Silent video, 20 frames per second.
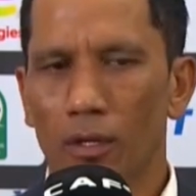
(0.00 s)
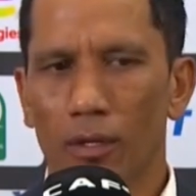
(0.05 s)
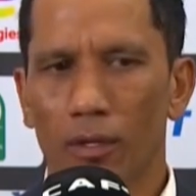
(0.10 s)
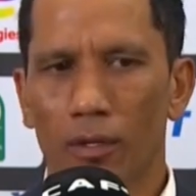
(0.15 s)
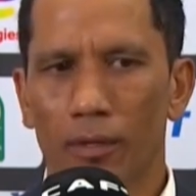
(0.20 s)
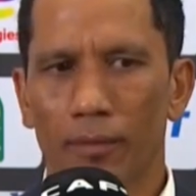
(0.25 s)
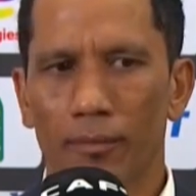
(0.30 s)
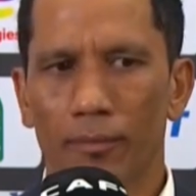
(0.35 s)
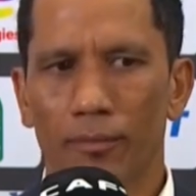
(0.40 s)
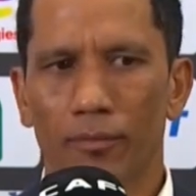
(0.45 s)

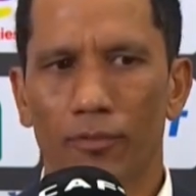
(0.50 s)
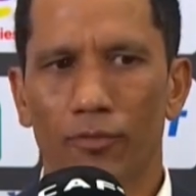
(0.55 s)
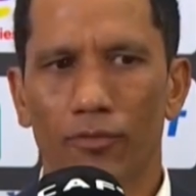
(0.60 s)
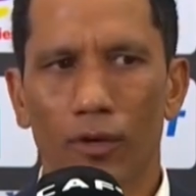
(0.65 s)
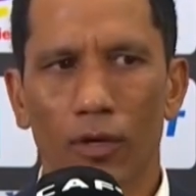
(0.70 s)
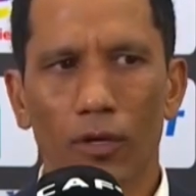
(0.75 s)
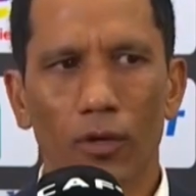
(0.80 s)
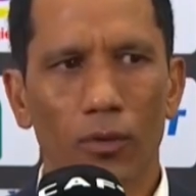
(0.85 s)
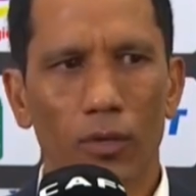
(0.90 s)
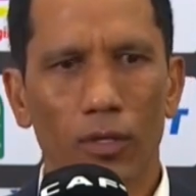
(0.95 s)

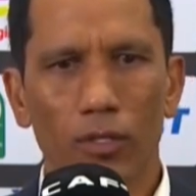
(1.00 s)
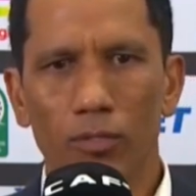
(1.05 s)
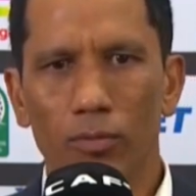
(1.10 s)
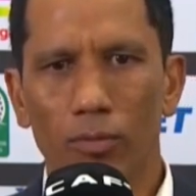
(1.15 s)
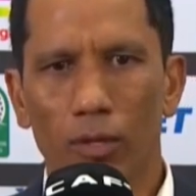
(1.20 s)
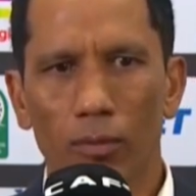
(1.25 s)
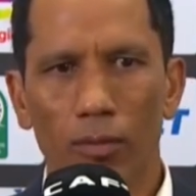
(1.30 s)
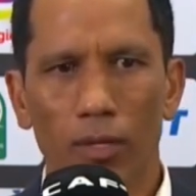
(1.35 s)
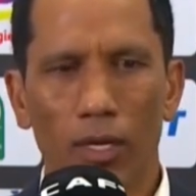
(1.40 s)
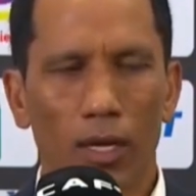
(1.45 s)
following, it's
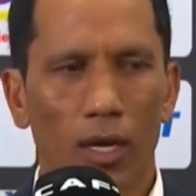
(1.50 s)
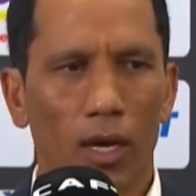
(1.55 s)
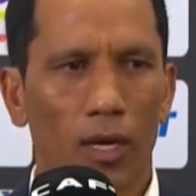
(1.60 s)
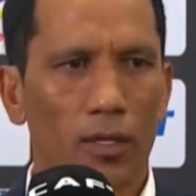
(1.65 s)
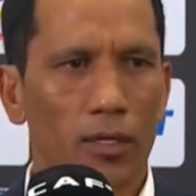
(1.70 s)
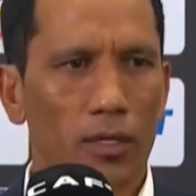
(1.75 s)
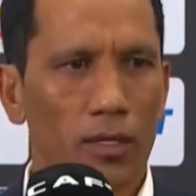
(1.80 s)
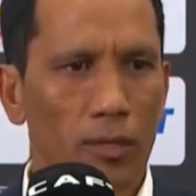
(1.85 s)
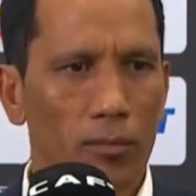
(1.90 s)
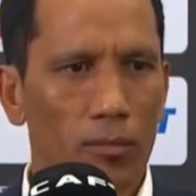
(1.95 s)
probably Al
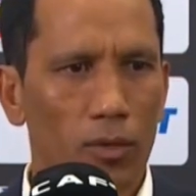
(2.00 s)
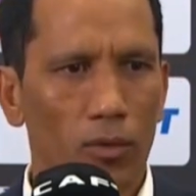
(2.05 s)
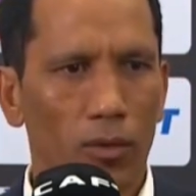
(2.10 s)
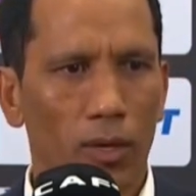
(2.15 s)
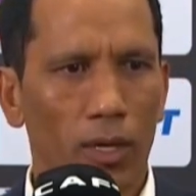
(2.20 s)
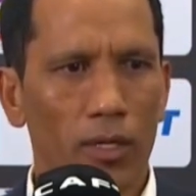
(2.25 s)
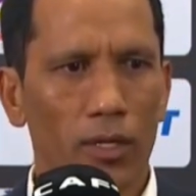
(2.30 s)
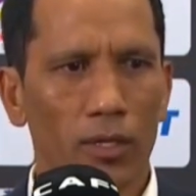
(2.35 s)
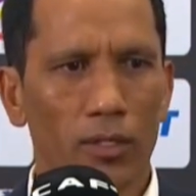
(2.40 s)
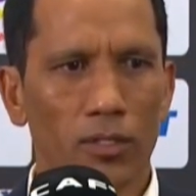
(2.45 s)
Ahly
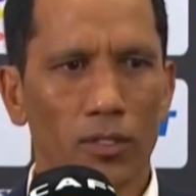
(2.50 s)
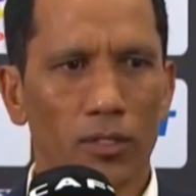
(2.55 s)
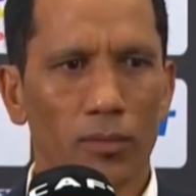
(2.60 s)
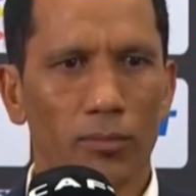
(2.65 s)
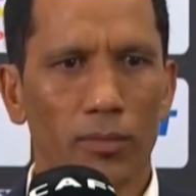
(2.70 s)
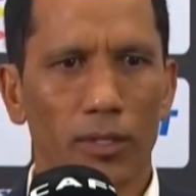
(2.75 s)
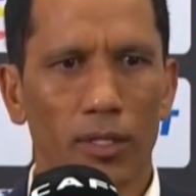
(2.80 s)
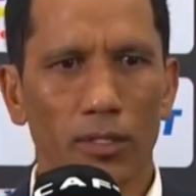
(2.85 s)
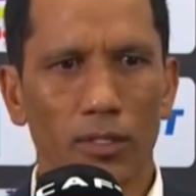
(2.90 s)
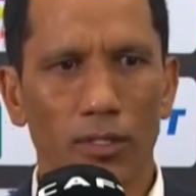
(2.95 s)
#1 and
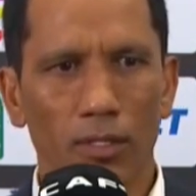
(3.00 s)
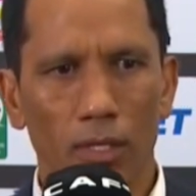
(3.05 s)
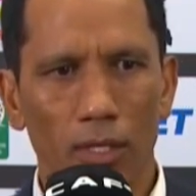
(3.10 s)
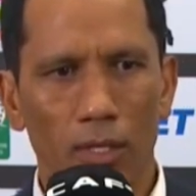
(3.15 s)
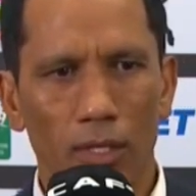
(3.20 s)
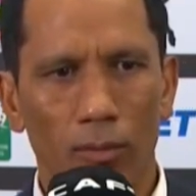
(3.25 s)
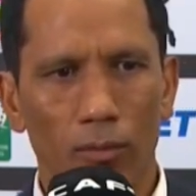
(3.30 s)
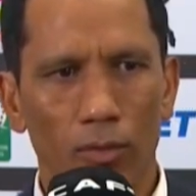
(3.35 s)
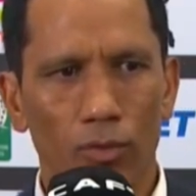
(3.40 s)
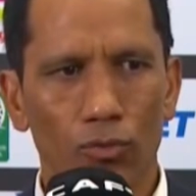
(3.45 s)
Simba is
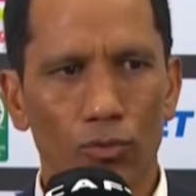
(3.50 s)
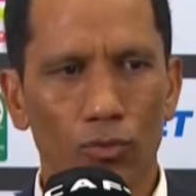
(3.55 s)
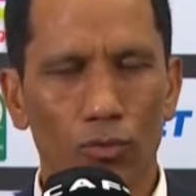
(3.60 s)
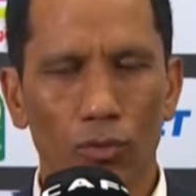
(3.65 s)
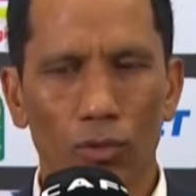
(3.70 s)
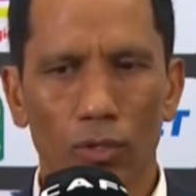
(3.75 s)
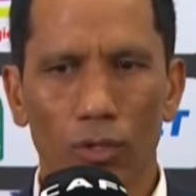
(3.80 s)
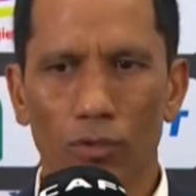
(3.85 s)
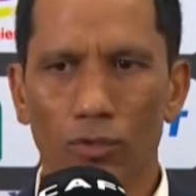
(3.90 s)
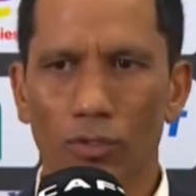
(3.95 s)
there
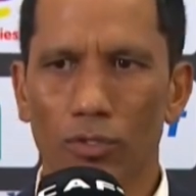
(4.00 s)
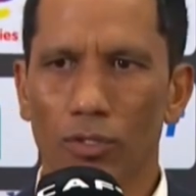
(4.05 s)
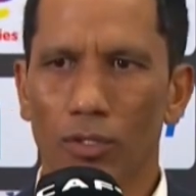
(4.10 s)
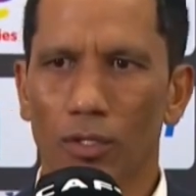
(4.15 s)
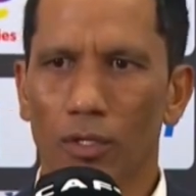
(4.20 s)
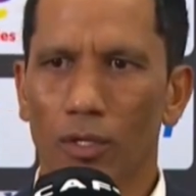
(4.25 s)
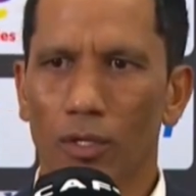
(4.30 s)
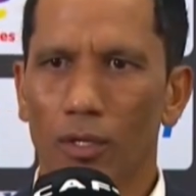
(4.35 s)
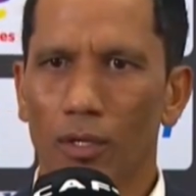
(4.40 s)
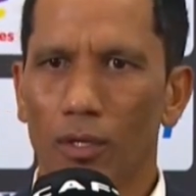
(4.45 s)
#2 close.